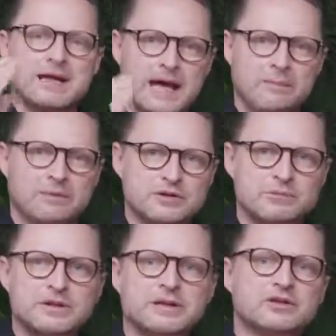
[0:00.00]

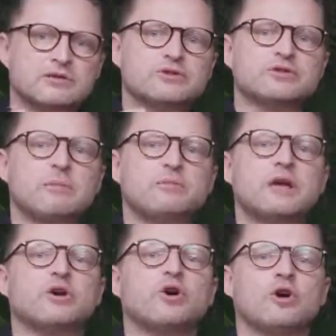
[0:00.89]
capital, but there's also
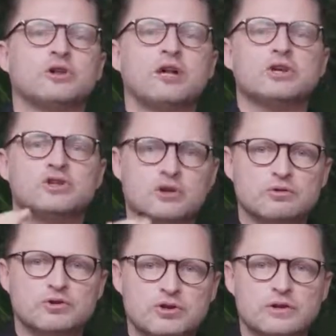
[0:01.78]
something called
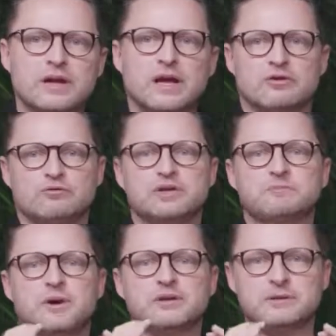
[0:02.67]
social
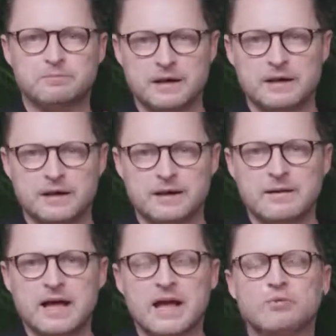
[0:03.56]
responsibility,
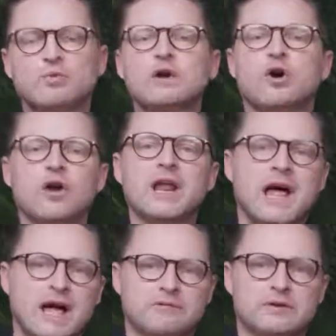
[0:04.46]
and we all
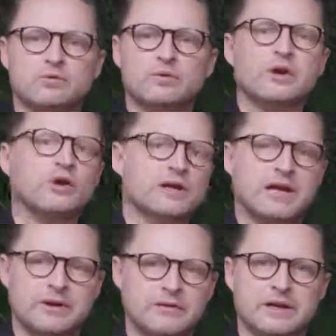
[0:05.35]
have it. We all
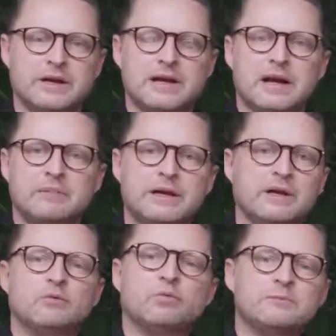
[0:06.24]
carry. I mean,
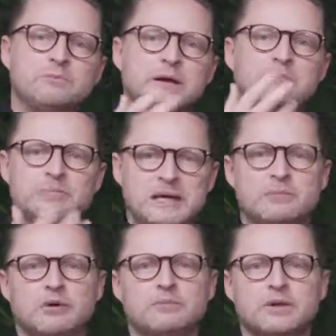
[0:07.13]
it would be a
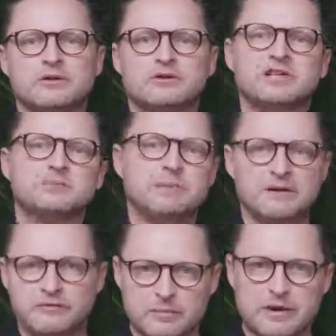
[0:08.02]
minimum to
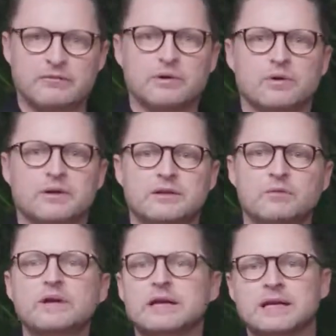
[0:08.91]
expect from everyone
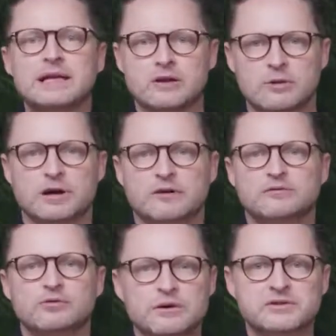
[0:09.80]
that we clean up
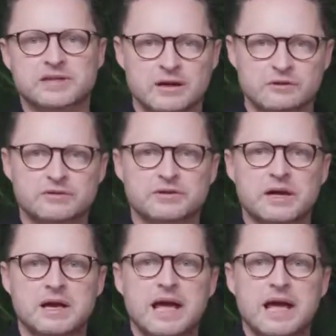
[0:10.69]
after ourselves.